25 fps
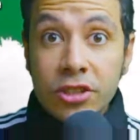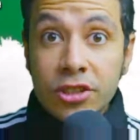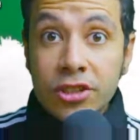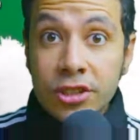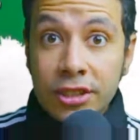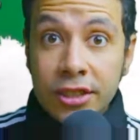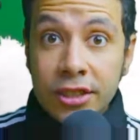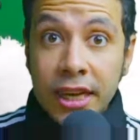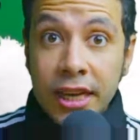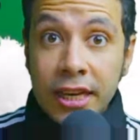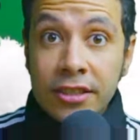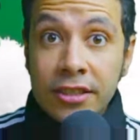
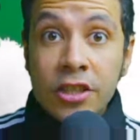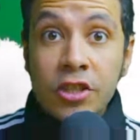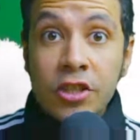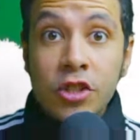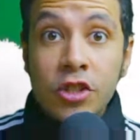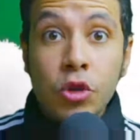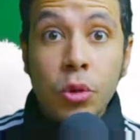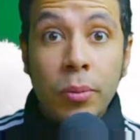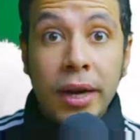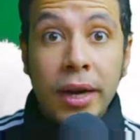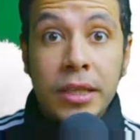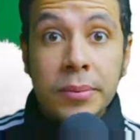cases, you
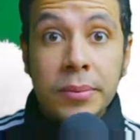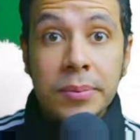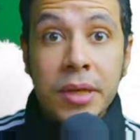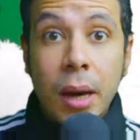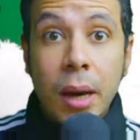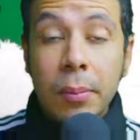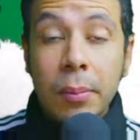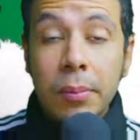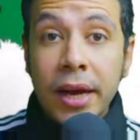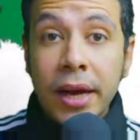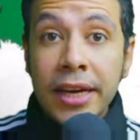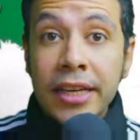might be
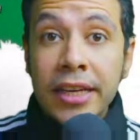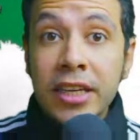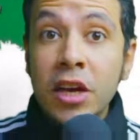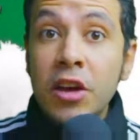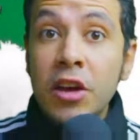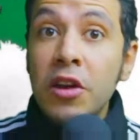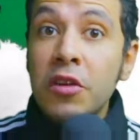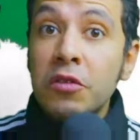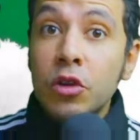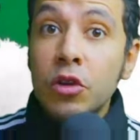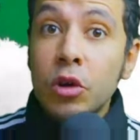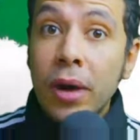applying
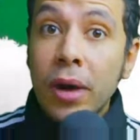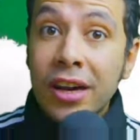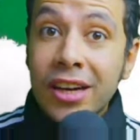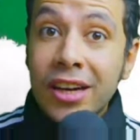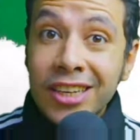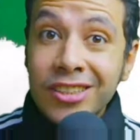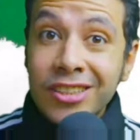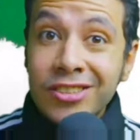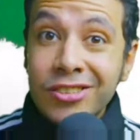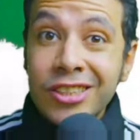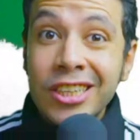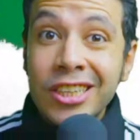from a
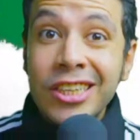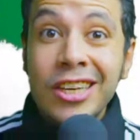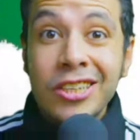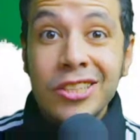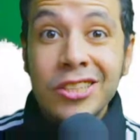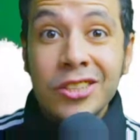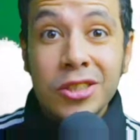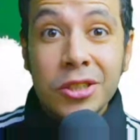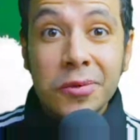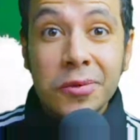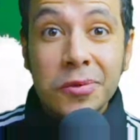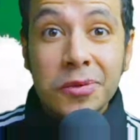country
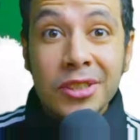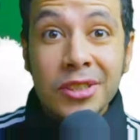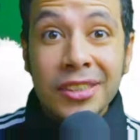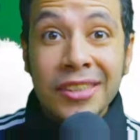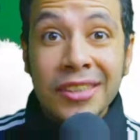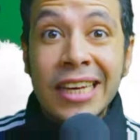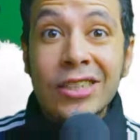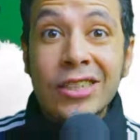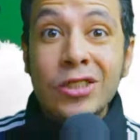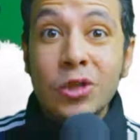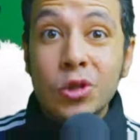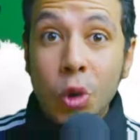different than
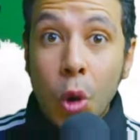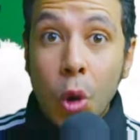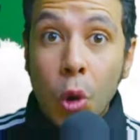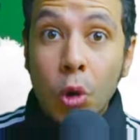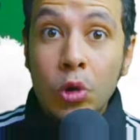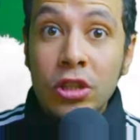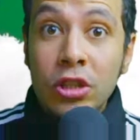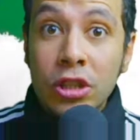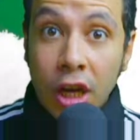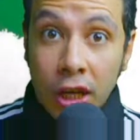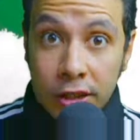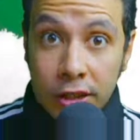your own
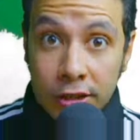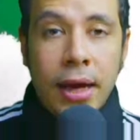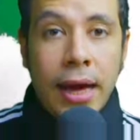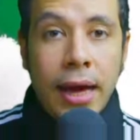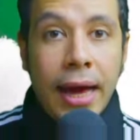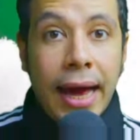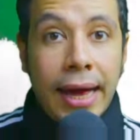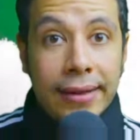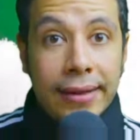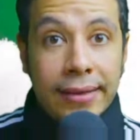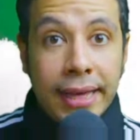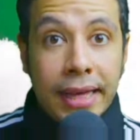country. At
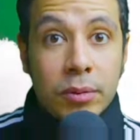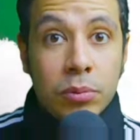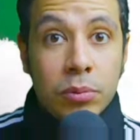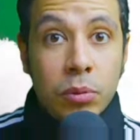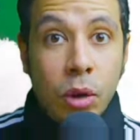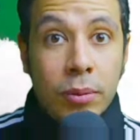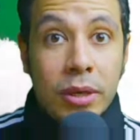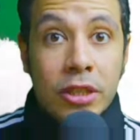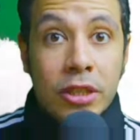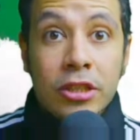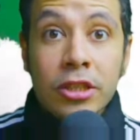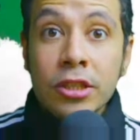that
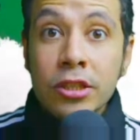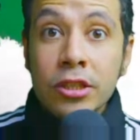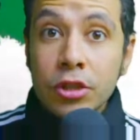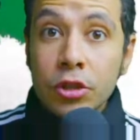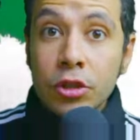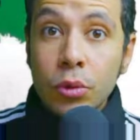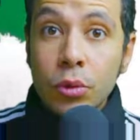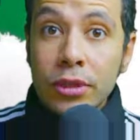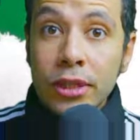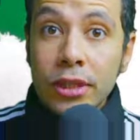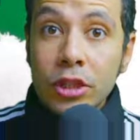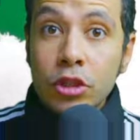moment, you will
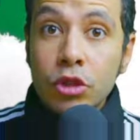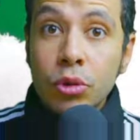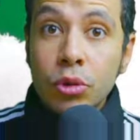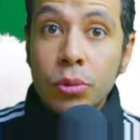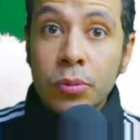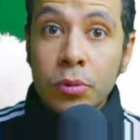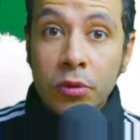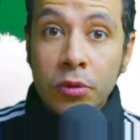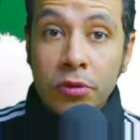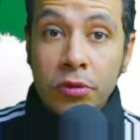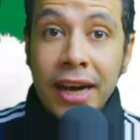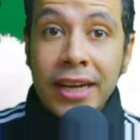need to
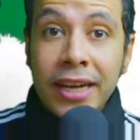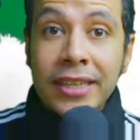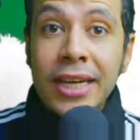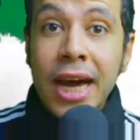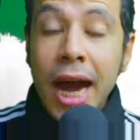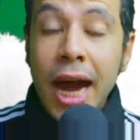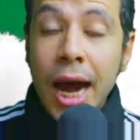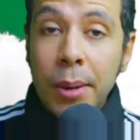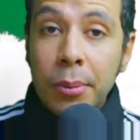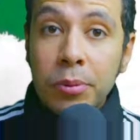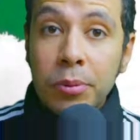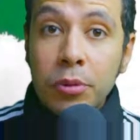provide a
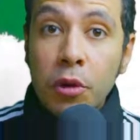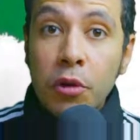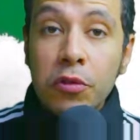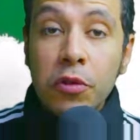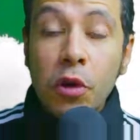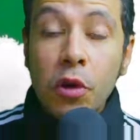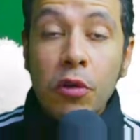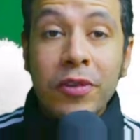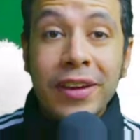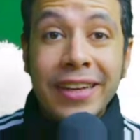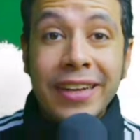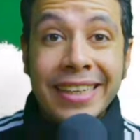proof of a
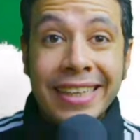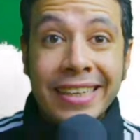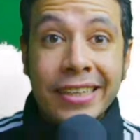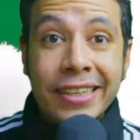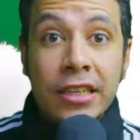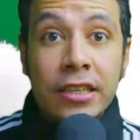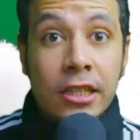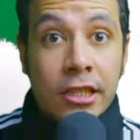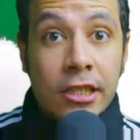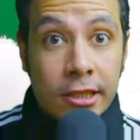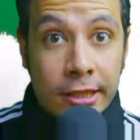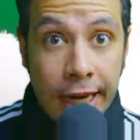legal
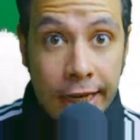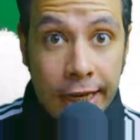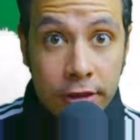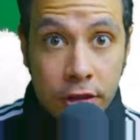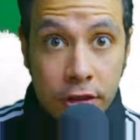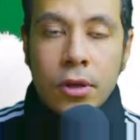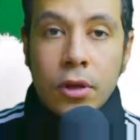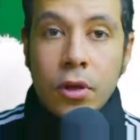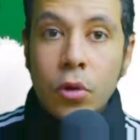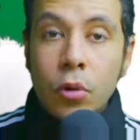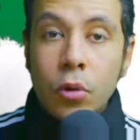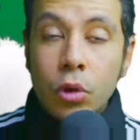status,
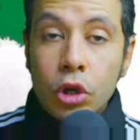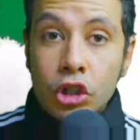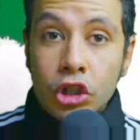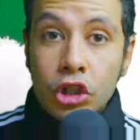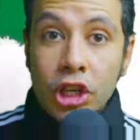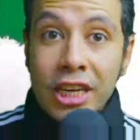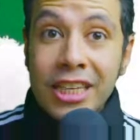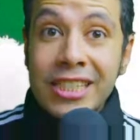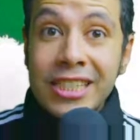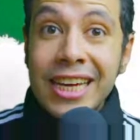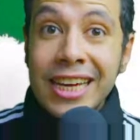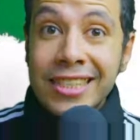which is
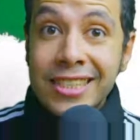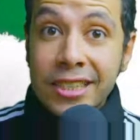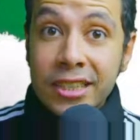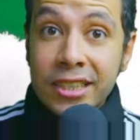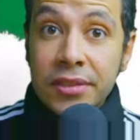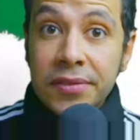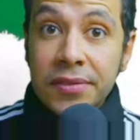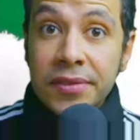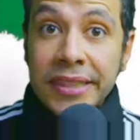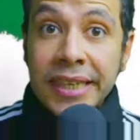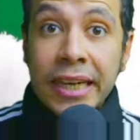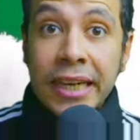a
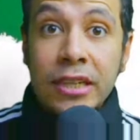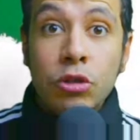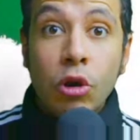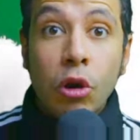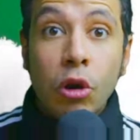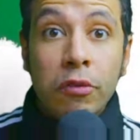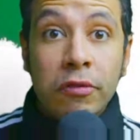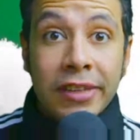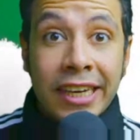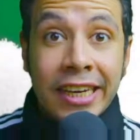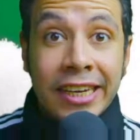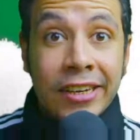certificate of
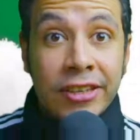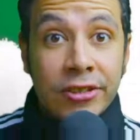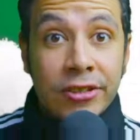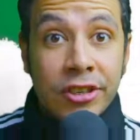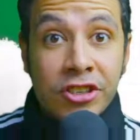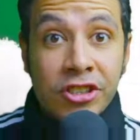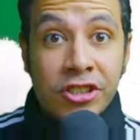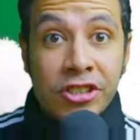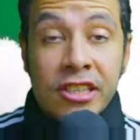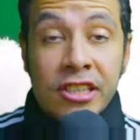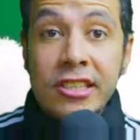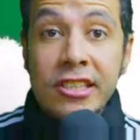legal
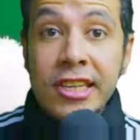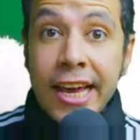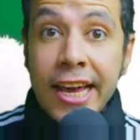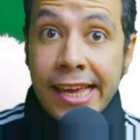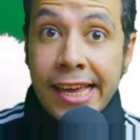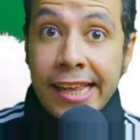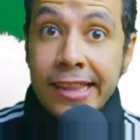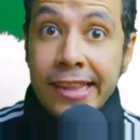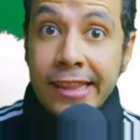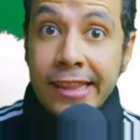residence in this